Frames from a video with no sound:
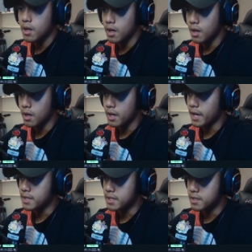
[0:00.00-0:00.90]
Uh,
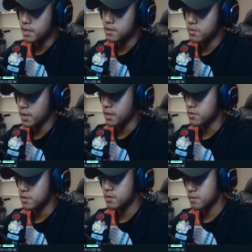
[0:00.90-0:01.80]
I needed that so I can
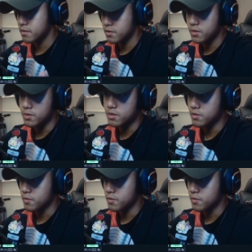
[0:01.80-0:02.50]
just show this